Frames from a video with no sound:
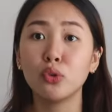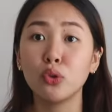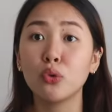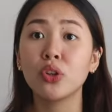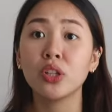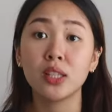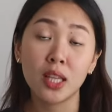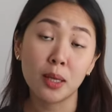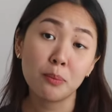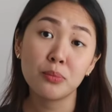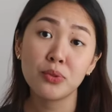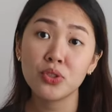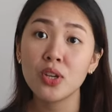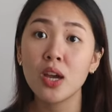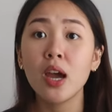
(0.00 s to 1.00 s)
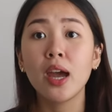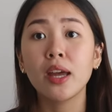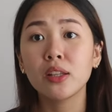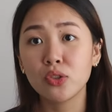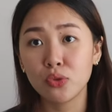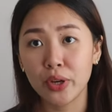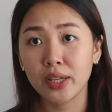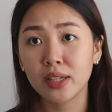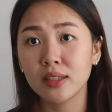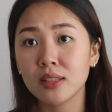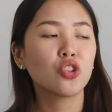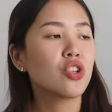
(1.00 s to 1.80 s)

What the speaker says: to know the tips and tricks.